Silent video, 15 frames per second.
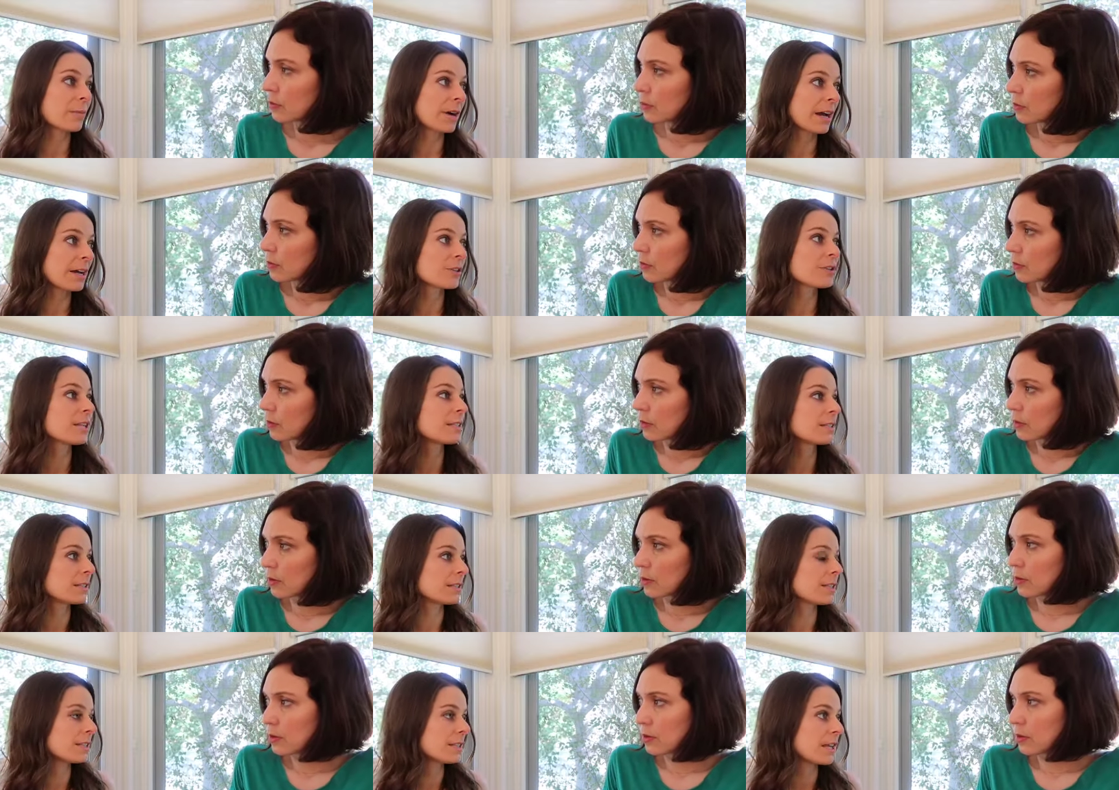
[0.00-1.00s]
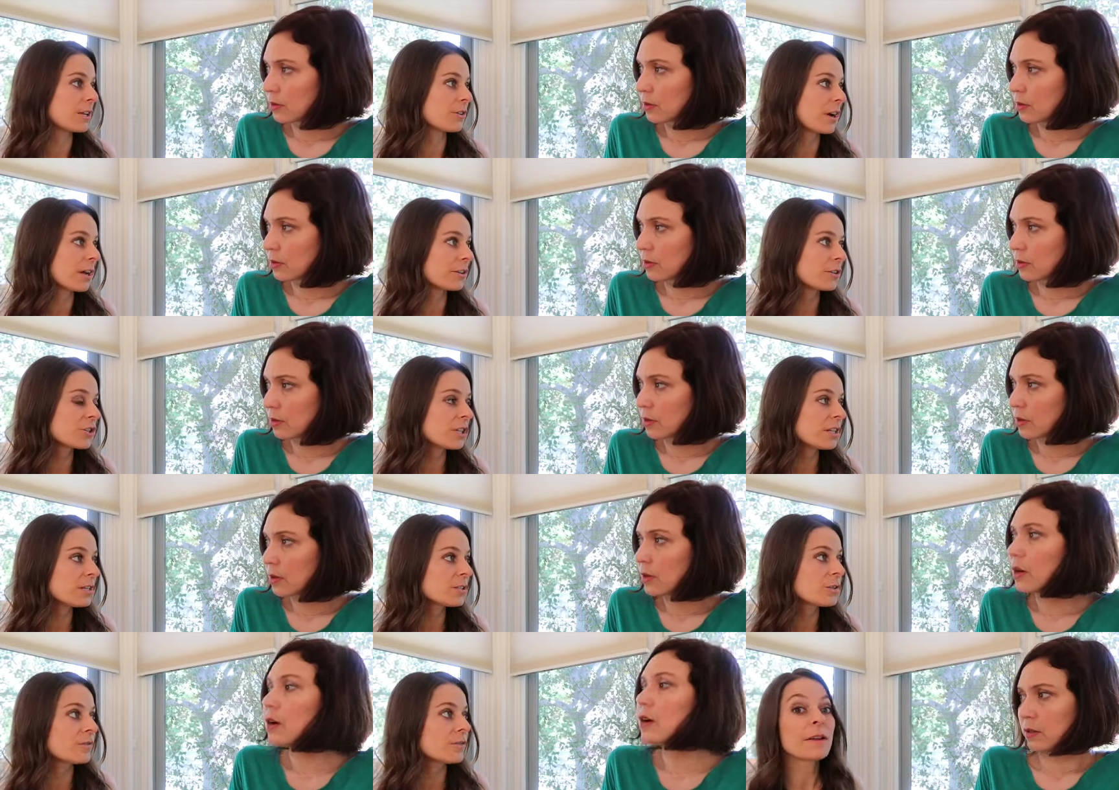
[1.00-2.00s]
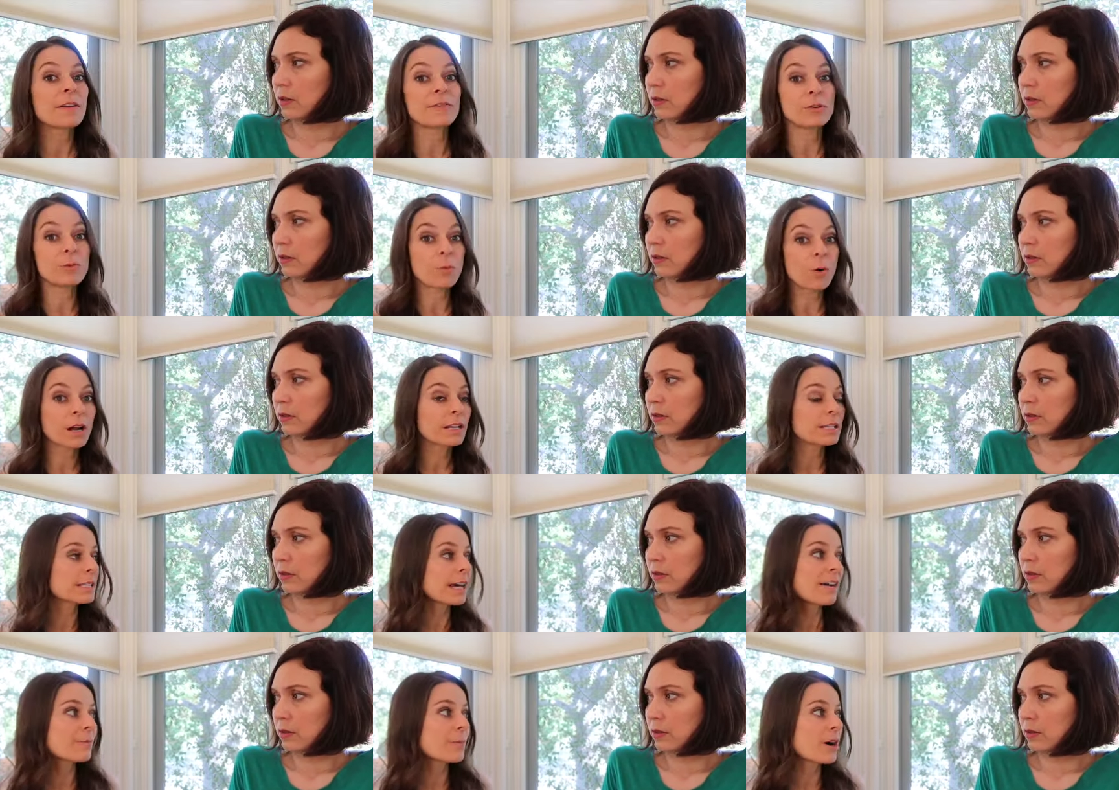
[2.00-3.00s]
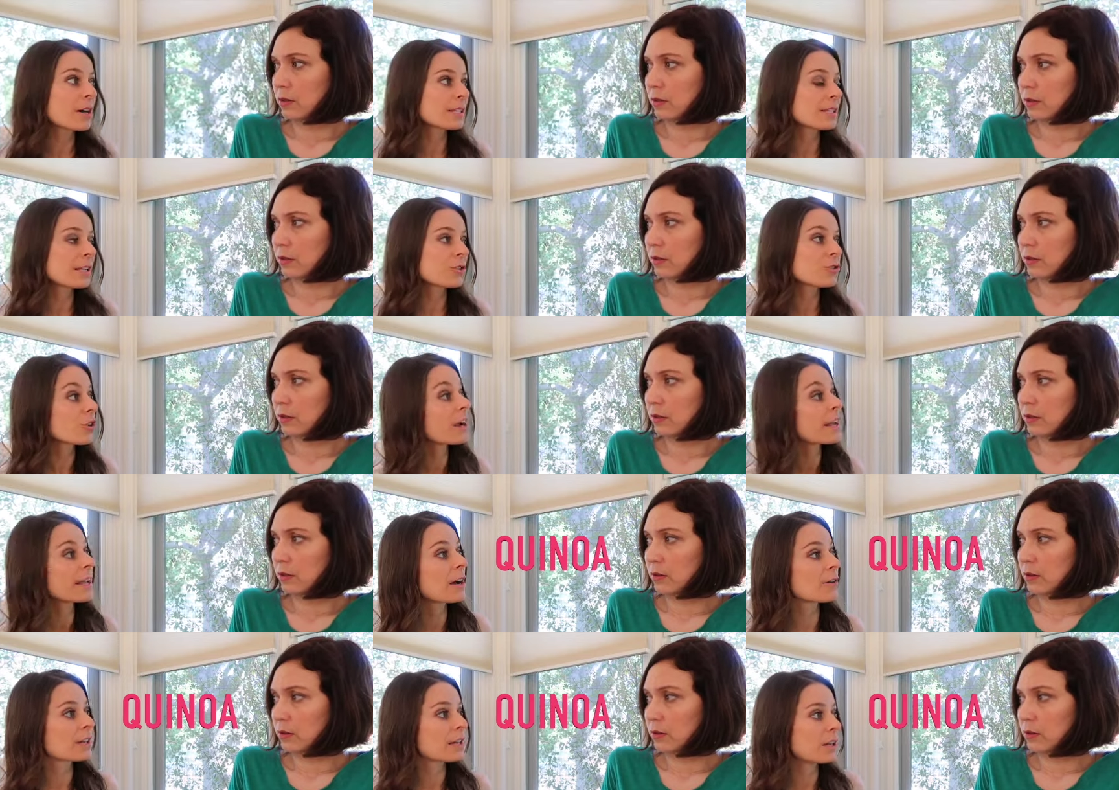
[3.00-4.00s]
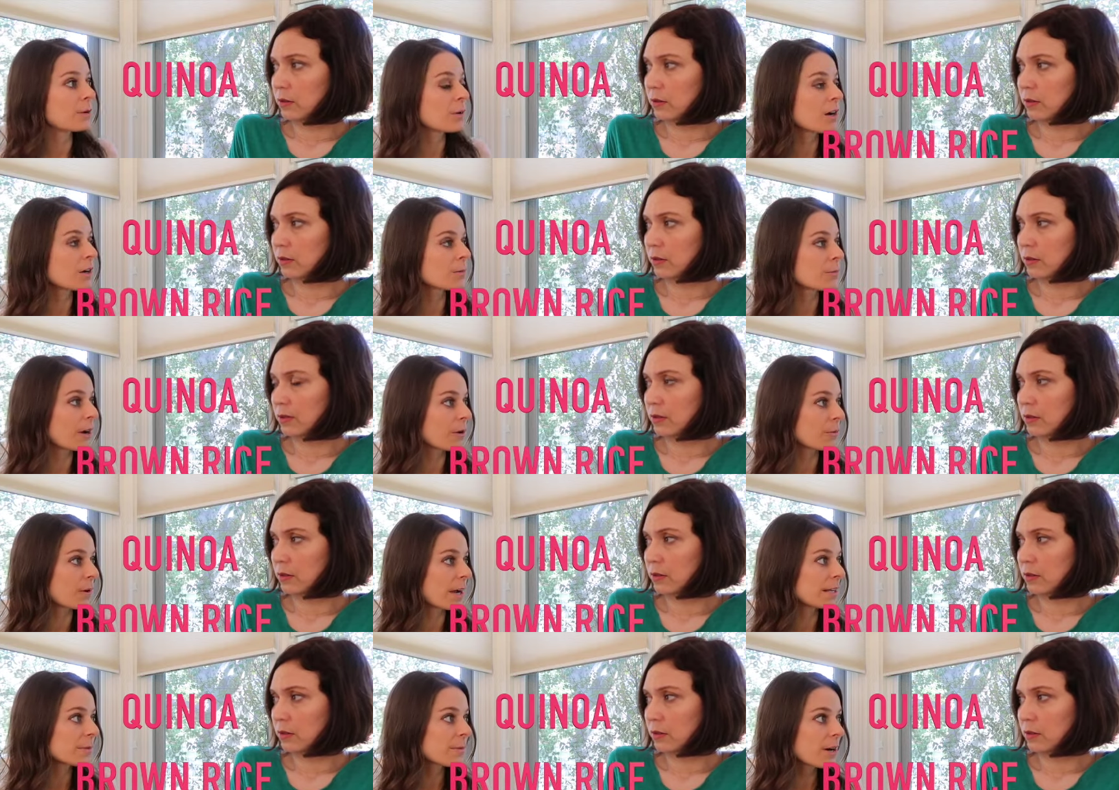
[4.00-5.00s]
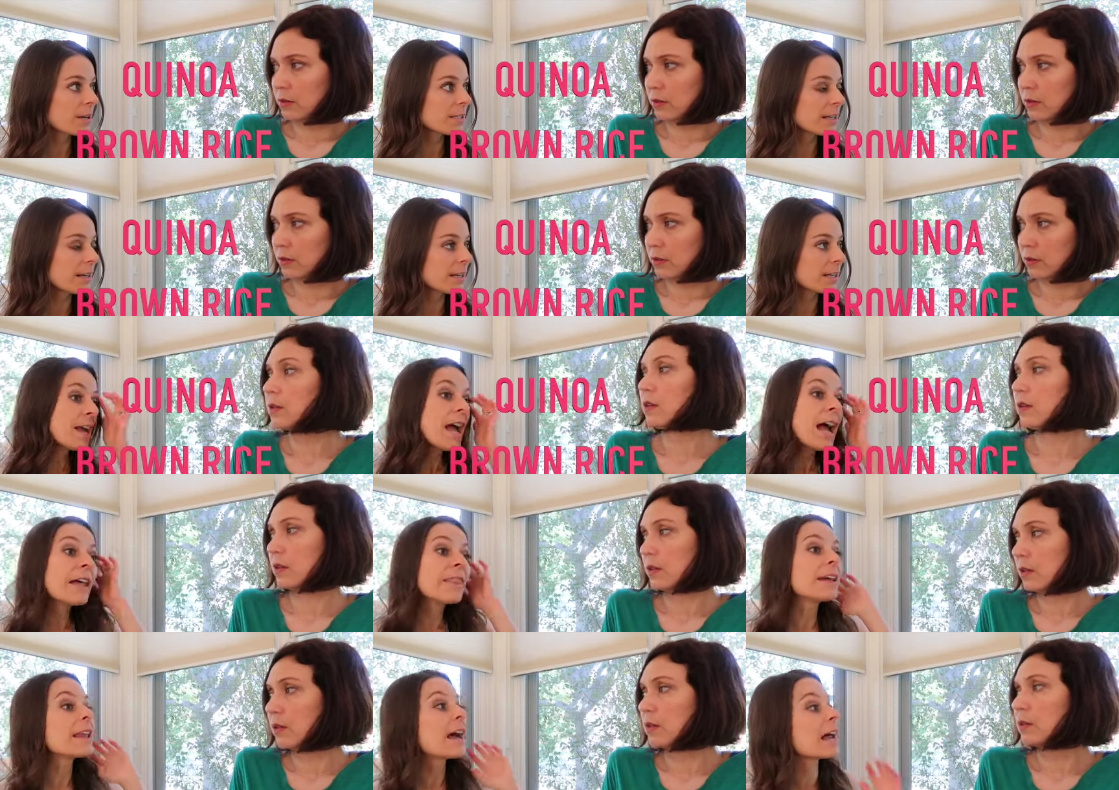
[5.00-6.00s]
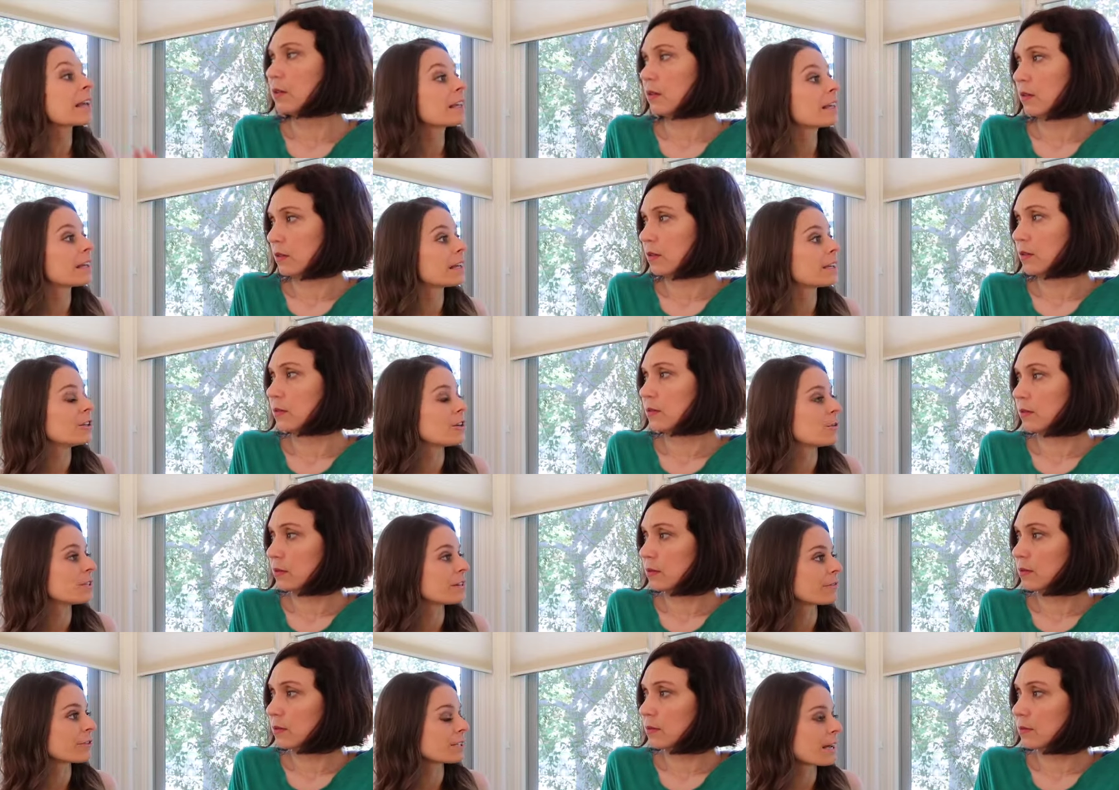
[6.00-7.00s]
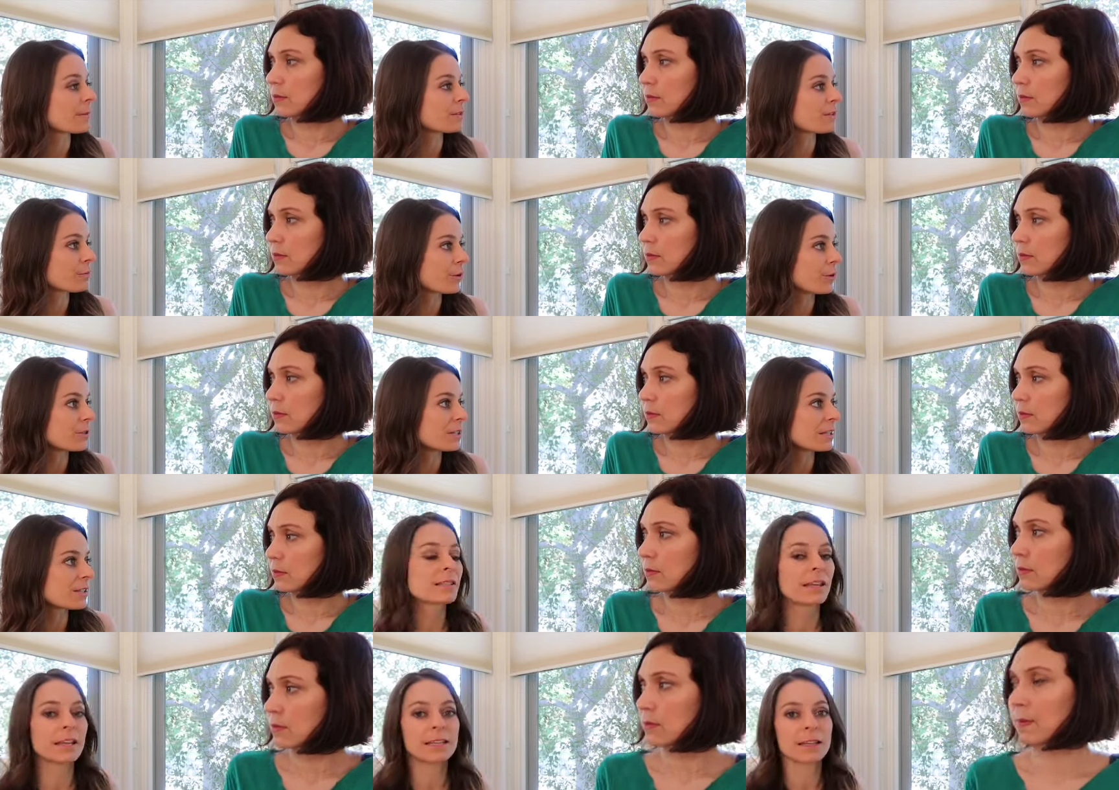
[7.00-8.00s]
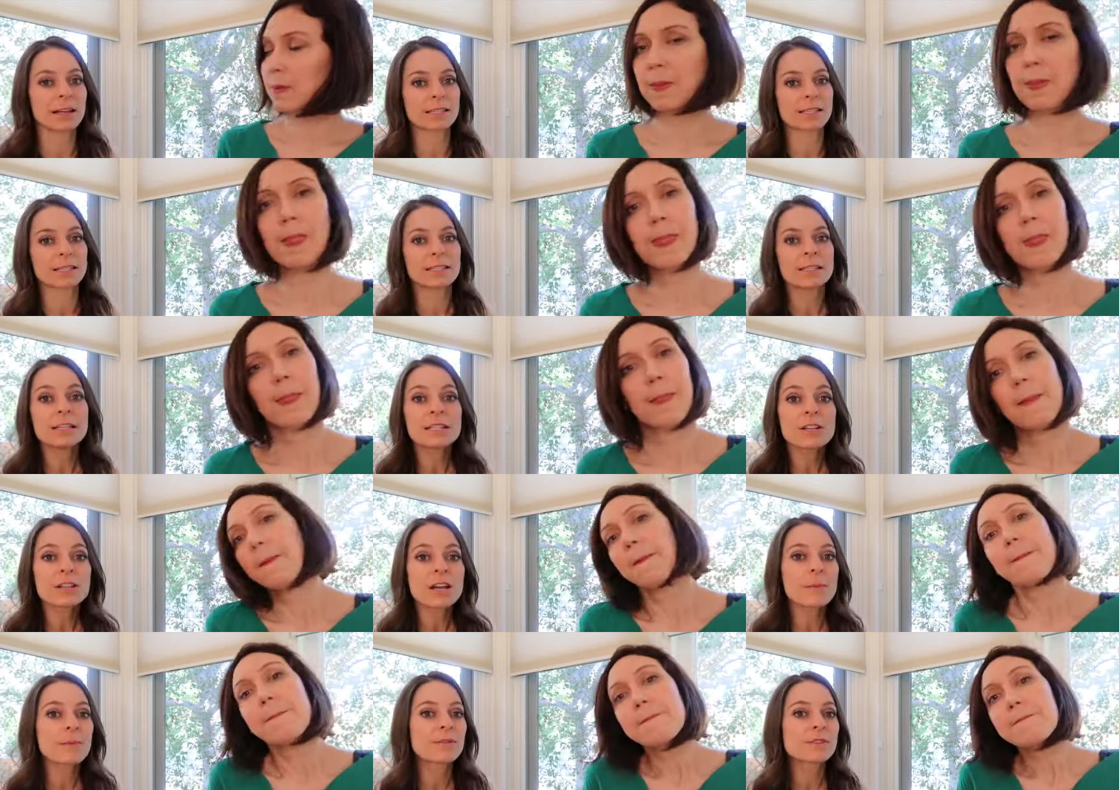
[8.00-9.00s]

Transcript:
Speaker 1: carbohydrates to sustain your energy. So uh-huh. if you wanted to have pasta, trying out quinoa or brown rice pasta, and then adding in, you know, different types of proteins, like nuts and seeds on top